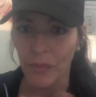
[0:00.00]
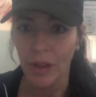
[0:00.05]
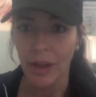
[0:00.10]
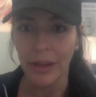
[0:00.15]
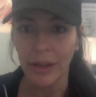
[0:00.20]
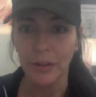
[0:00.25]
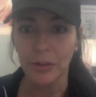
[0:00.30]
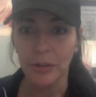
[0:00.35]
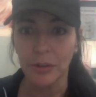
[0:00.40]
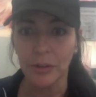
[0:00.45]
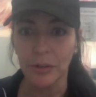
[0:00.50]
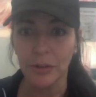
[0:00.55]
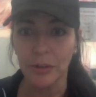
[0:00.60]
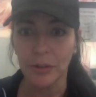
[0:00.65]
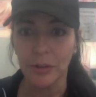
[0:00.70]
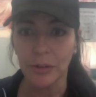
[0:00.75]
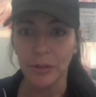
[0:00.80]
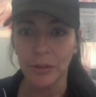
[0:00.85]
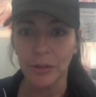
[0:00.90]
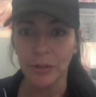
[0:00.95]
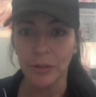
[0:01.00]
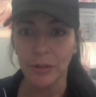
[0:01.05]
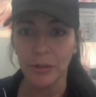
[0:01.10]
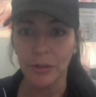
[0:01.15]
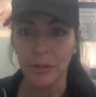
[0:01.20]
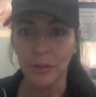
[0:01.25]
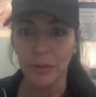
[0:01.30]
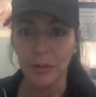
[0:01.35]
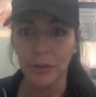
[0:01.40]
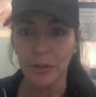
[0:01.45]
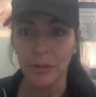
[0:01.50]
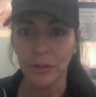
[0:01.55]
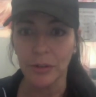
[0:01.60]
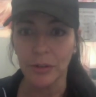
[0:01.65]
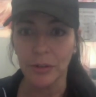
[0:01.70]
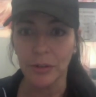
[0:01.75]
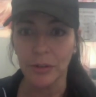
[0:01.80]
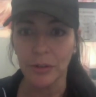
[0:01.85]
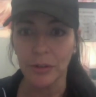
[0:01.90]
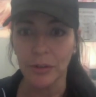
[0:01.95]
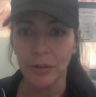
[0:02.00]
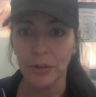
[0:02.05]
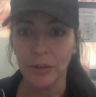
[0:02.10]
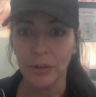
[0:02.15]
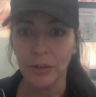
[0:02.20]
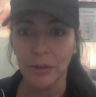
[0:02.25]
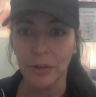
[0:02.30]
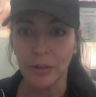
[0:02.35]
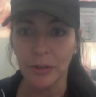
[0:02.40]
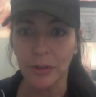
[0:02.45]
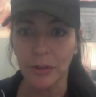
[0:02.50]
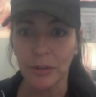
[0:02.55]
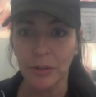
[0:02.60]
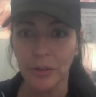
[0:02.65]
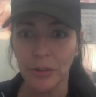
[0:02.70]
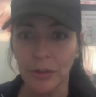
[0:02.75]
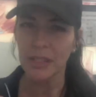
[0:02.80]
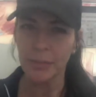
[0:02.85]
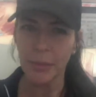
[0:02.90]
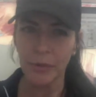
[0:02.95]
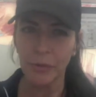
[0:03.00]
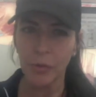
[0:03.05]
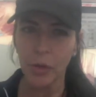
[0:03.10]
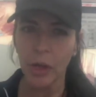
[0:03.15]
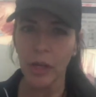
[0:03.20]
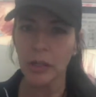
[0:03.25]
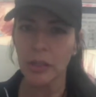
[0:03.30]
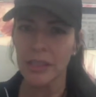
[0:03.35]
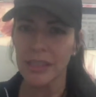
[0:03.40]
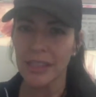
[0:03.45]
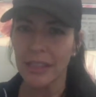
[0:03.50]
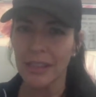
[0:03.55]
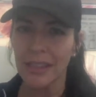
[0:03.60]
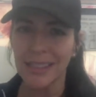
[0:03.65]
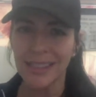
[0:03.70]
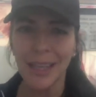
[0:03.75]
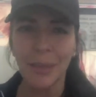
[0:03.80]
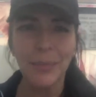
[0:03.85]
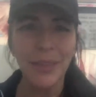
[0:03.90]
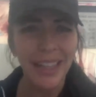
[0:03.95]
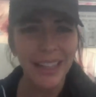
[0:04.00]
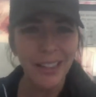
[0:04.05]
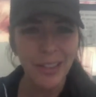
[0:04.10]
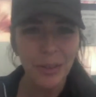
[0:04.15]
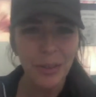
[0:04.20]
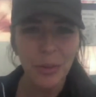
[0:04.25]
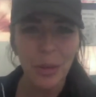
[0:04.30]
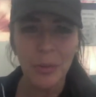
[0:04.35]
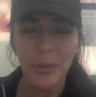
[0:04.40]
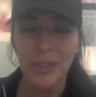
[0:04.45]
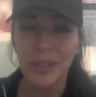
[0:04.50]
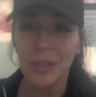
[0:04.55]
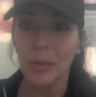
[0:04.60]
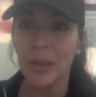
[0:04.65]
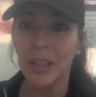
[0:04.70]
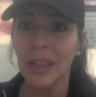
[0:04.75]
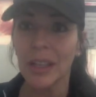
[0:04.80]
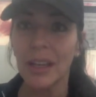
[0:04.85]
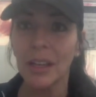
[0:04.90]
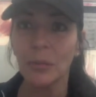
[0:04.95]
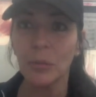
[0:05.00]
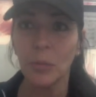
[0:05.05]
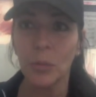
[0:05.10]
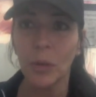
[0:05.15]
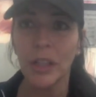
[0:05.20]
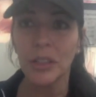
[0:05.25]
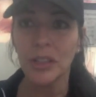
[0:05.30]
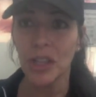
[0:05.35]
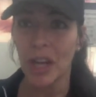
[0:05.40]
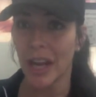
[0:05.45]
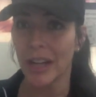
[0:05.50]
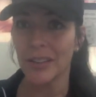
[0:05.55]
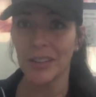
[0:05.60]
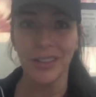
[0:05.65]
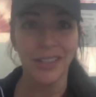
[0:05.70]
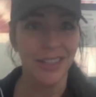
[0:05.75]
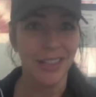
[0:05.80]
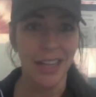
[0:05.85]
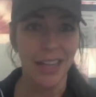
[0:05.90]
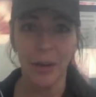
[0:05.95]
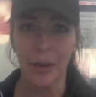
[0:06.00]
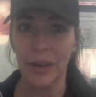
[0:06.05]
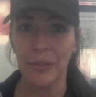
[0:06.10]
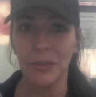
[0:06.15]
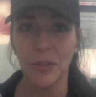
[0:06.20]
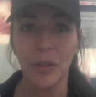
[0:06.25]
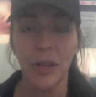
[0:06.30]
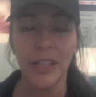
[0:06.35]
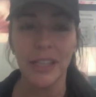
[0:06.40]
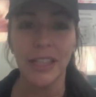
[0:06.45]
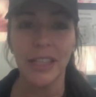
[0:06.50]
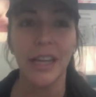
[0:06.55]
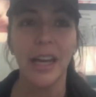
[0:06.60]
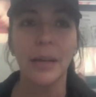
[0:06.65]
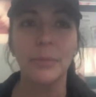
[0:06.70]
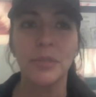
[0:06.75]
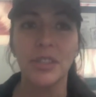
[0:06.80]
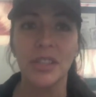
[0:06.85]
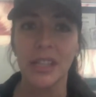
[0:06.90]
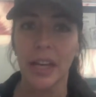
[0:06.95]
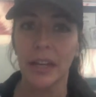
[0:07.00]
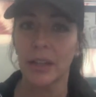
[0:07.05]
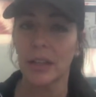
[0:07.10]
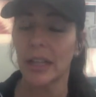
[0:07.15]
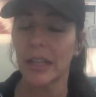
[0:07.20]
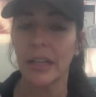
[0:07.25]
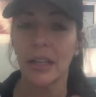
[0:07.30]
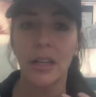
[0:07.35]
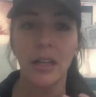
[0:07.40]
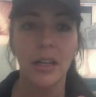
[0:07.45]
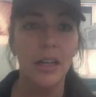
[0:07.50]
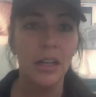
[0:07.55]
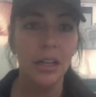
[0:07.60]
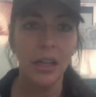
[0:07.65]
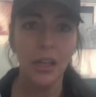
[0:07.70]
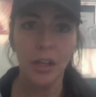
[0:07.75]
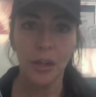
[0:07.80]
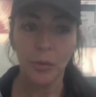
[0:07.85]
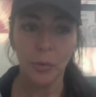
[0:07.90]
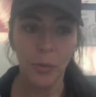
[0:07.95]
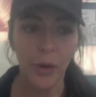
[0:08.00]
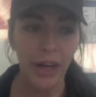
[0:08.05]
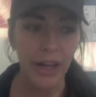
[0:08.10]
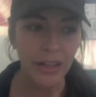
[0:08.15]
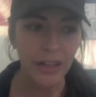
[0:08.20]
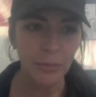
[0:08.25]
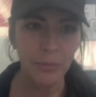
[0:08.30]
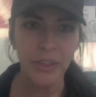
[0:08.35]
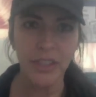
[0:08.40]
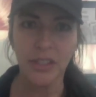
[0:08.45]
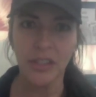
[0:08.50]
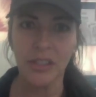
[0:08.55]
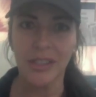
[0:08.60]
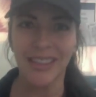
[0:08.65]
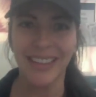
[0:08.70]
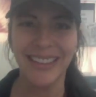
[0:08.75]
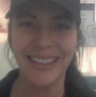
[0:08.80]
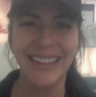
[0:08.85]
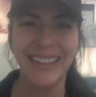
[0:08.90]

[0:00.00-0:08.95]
I don't see. Gosh, I have to figure out, because before I could set this up, that I knew what was going on, what channels, and now I have no idea. I'm just kind of like randomly just